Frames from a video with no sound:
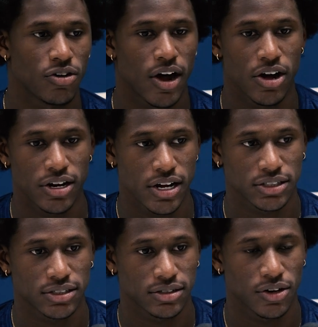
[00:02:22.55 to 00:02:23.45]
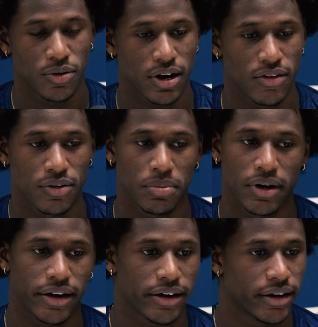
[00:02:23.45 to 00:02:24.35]
around us or whatever,
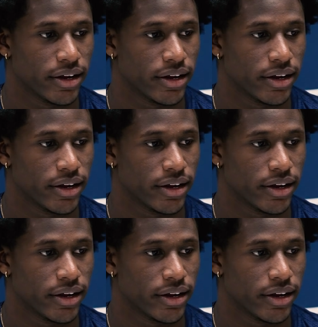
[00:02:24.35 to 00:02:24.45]
but,